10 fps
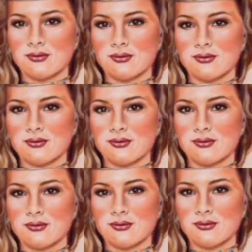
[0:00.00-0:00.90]

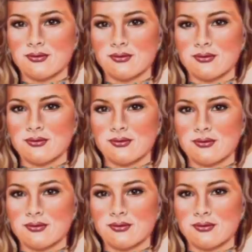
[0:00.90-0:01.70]
(silence)